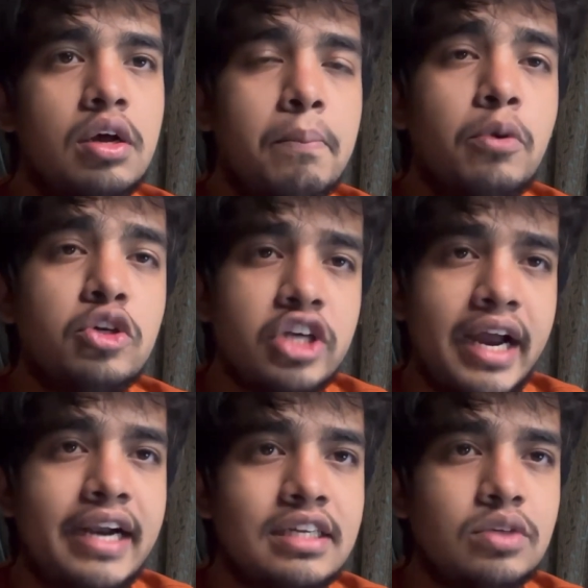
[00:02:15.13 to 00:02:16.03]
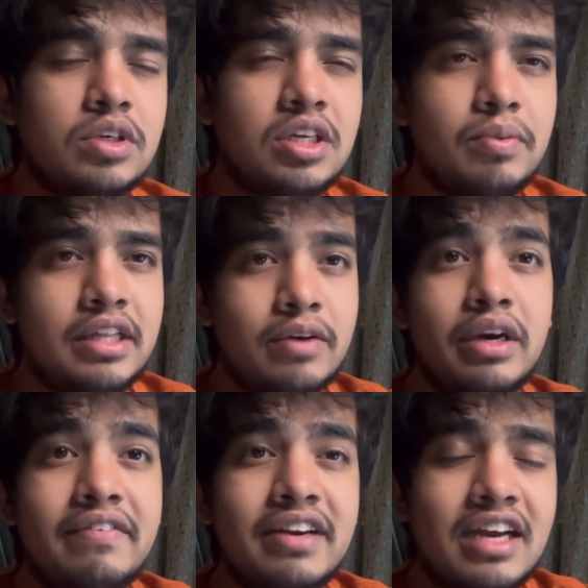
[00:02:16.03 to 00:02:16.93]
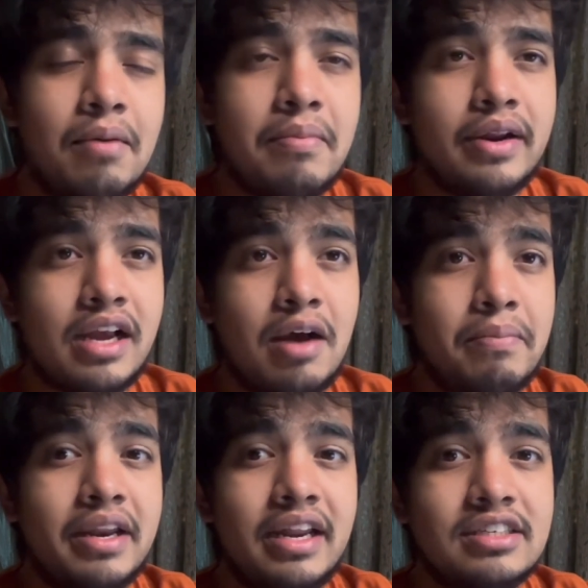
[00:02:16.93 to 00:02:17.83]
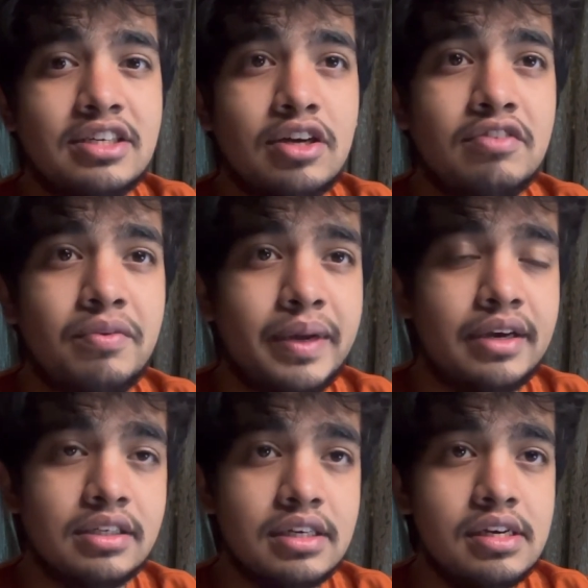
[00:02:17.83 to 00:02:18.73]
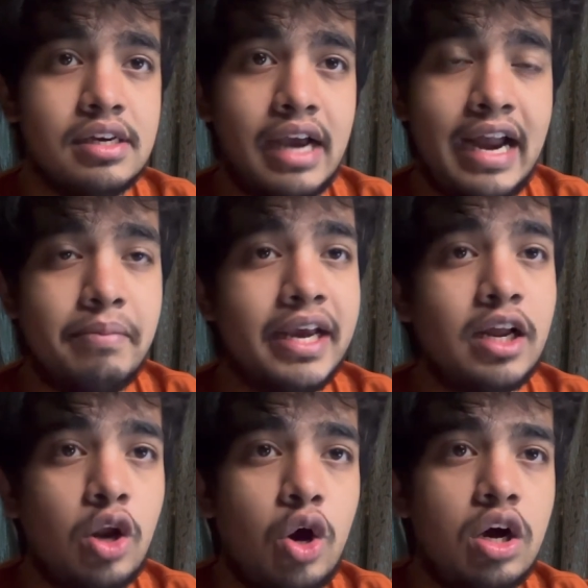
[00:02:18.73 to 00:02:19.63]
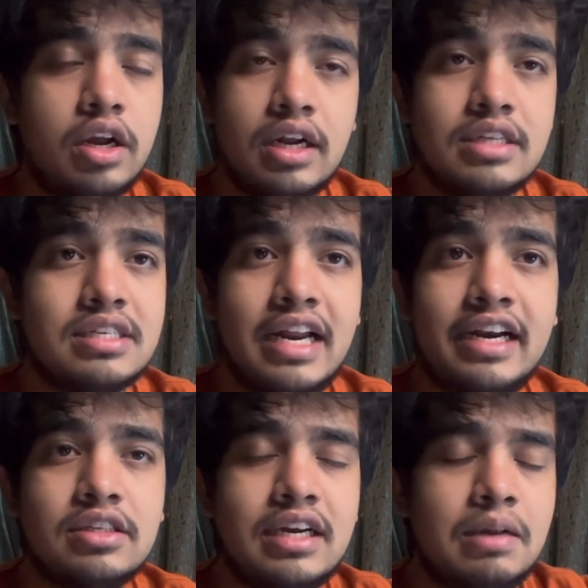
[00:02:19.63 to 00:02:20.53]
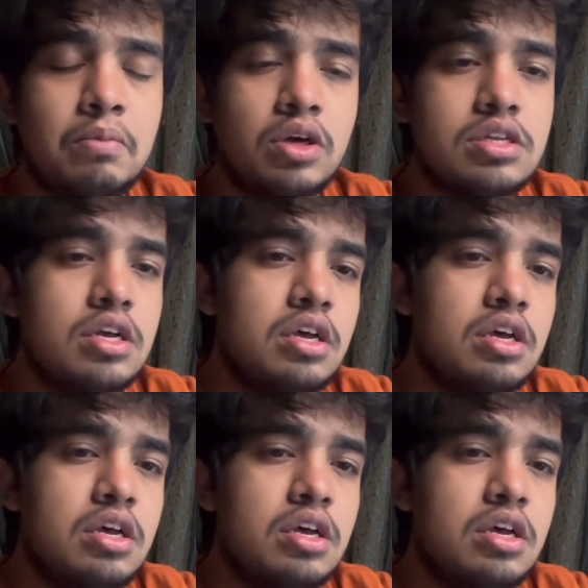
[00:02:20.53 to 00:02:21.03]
push ahead situation where they would even come in instead of the wingers and make long runs late inside the box.